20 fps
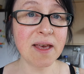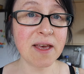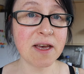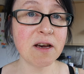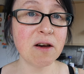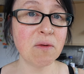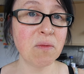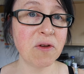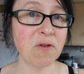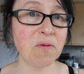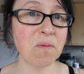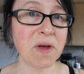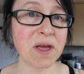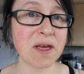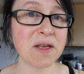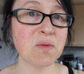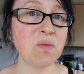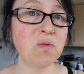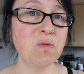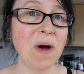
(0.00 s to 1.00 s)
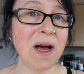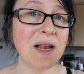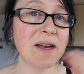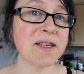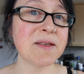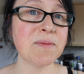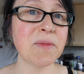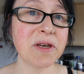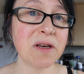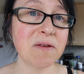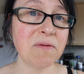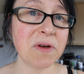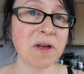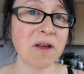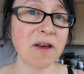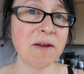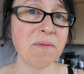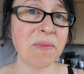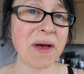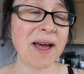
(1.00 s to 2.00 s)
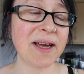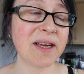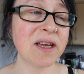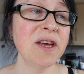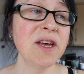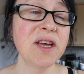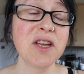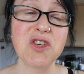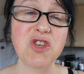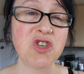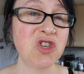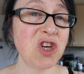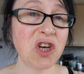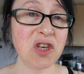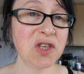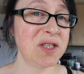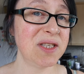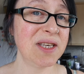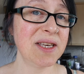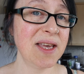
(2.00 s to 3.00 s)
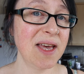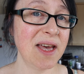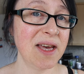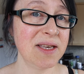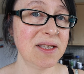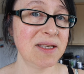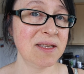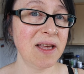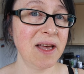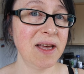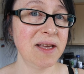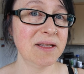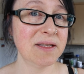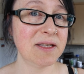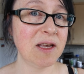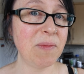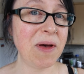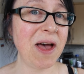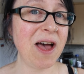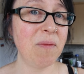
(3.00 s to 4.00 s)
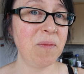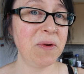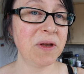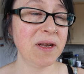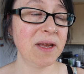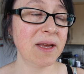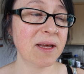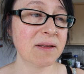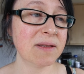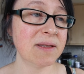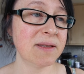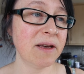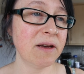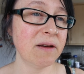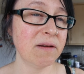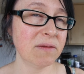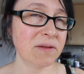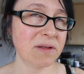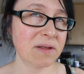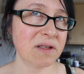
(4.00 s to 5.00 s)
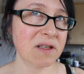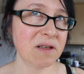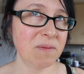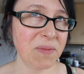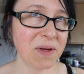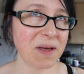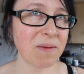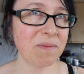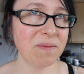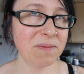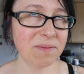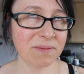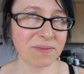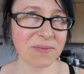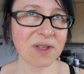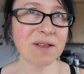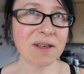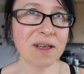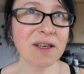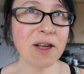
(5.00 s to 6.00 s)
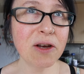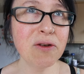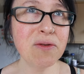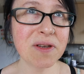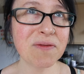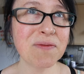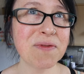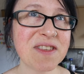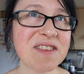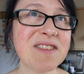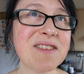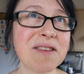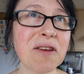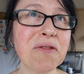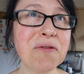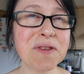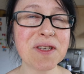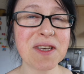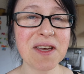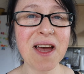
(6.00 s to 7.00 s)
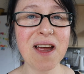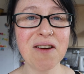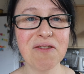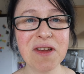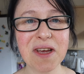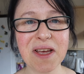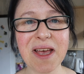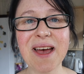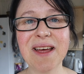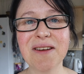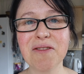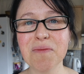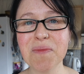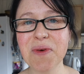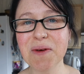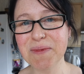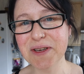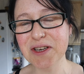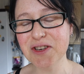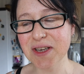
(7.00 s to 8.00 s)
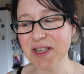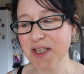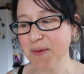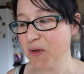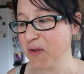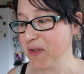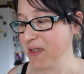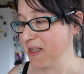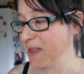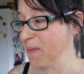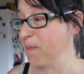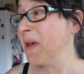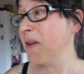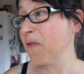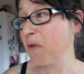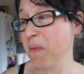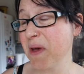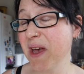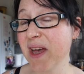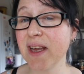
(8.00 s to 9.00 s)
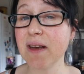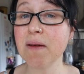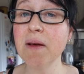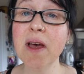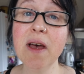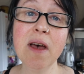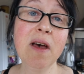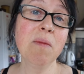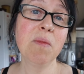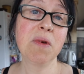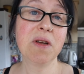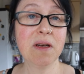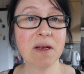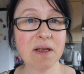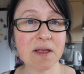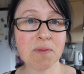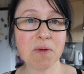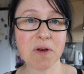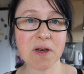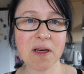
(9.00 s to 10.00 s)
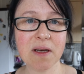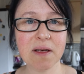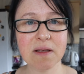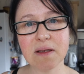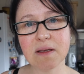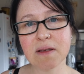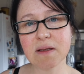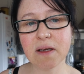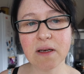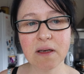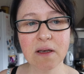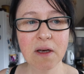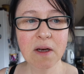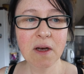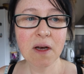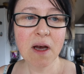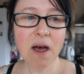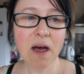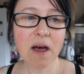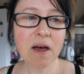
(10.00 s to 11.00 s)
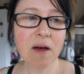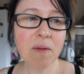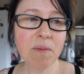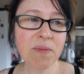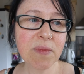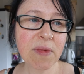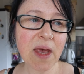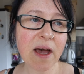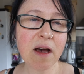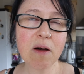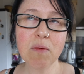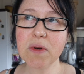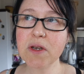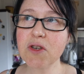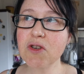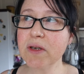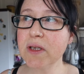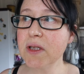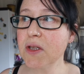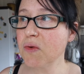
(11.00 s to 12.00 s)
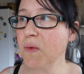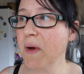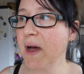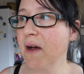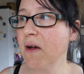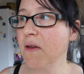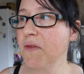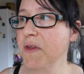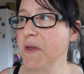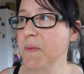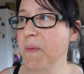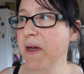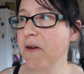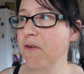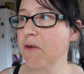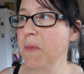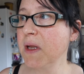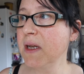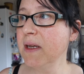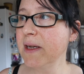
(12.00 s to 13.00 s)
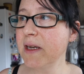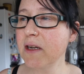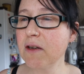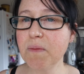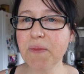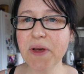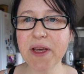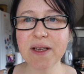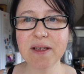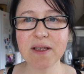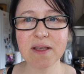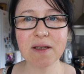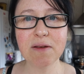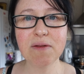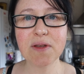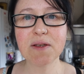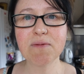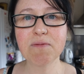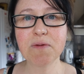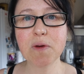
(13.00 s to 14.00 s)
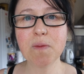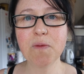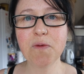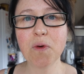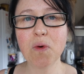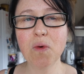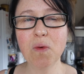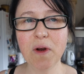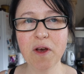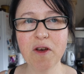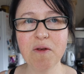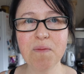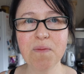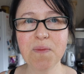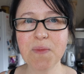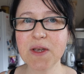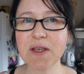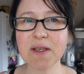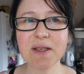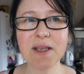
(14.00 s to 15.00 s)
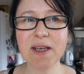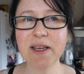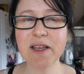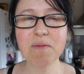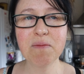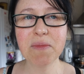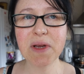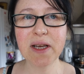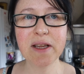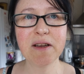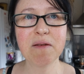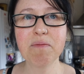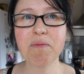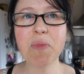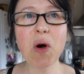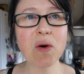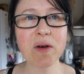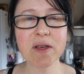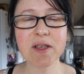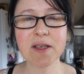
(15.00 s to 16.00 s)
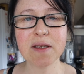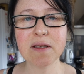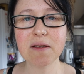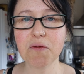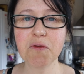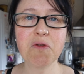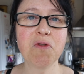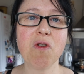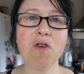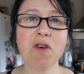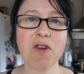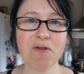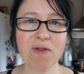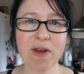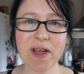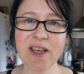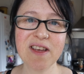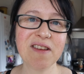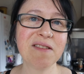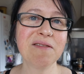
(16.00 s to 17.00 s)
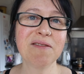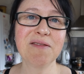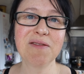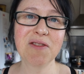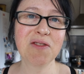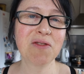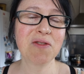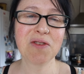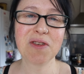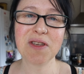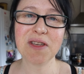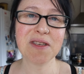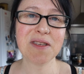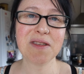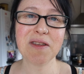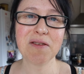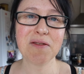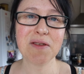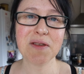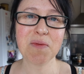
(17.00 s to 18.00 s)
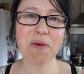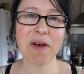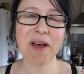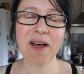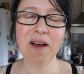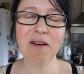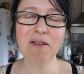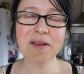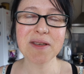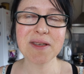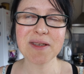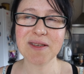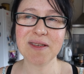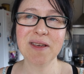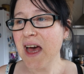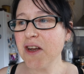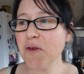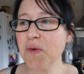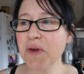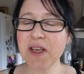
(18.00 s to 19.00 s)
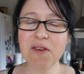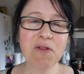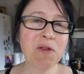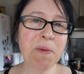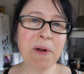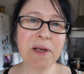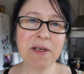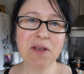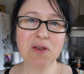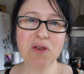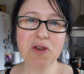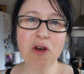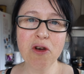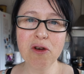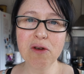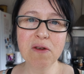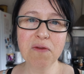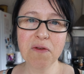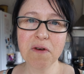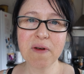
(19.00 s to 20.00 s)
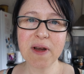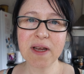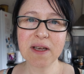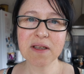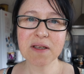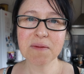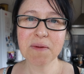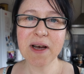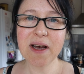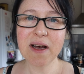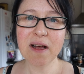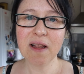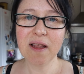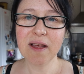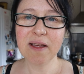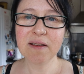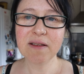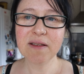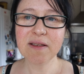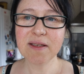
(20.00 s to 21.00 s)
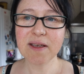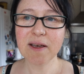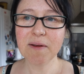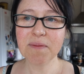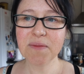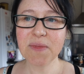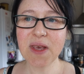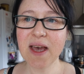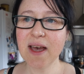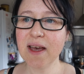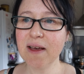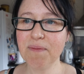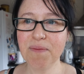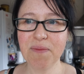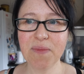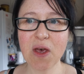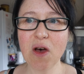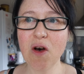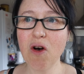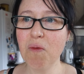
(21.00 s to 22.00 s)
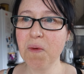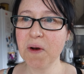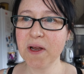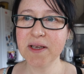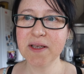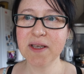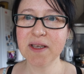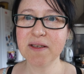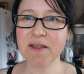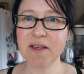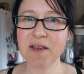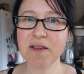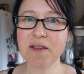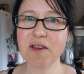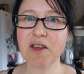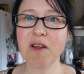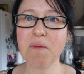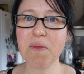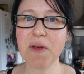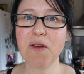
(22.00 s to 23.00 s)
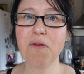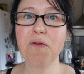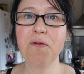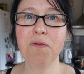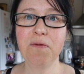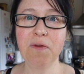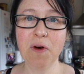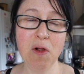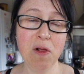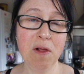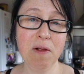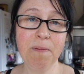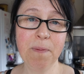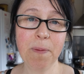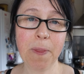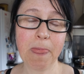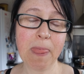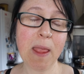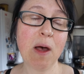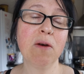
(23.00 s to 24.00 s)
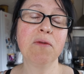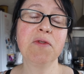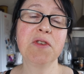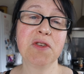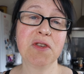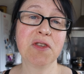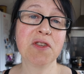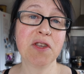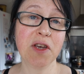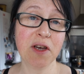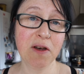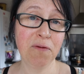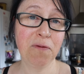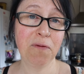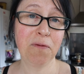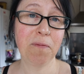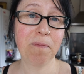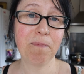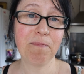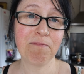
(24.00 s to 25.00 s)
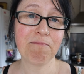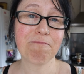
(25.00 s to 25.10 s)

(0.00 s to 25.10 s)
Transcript: gear with me as well as my overnight bag, just in case that ends up happening. So it's going to be a load of stuff to carry again on public transport, so it's a bit of a pain, but it is what it is, isn't it? I want to try and sort out the spare room a little bit so there's room for all her gazillion million boxes of crockery and goodness knows what else. And I want to give the place a good hoovering as well, and the whole place is just going to be full of stuff